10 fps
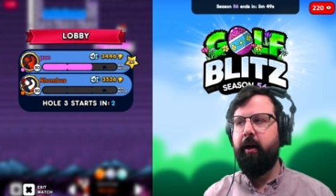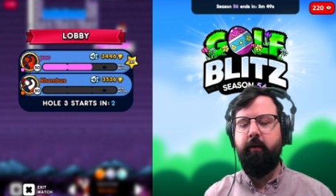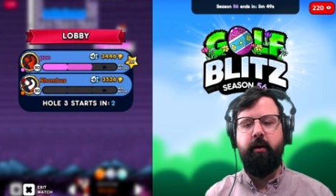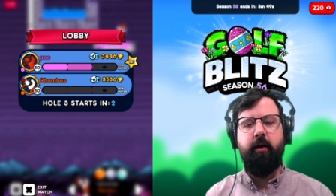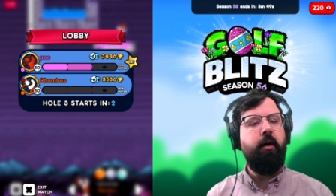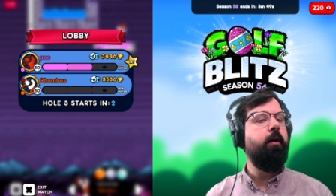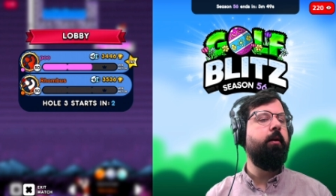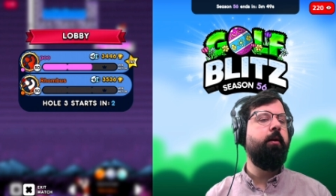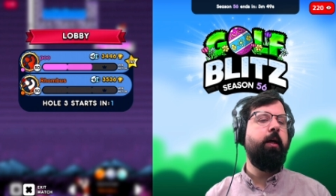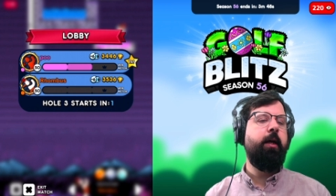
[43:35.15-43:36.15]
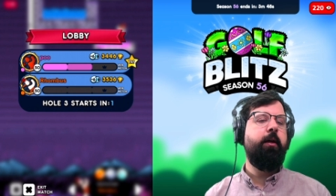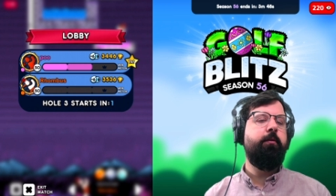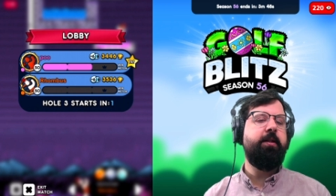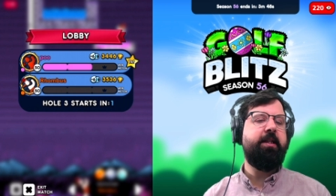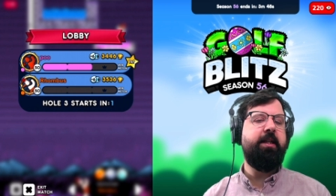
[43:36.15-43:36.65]
I recall
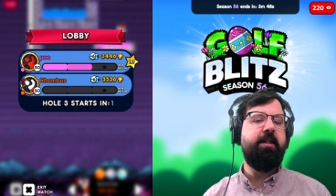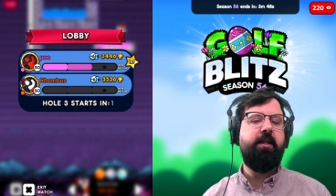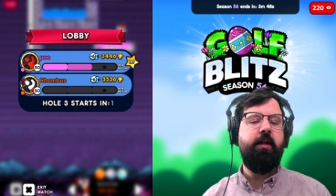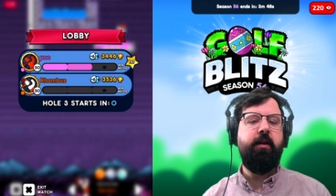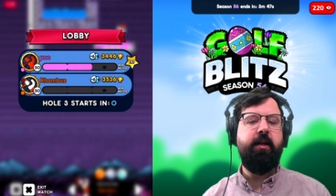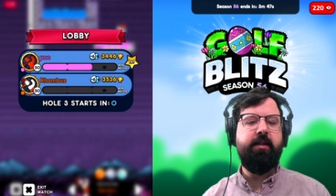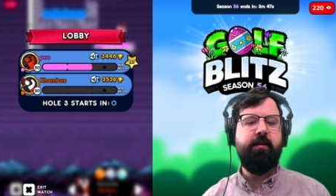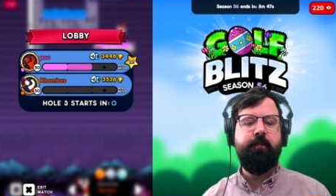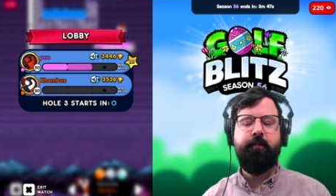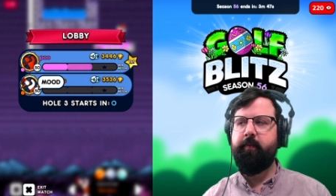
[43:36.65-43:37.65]
Risk in his thirties.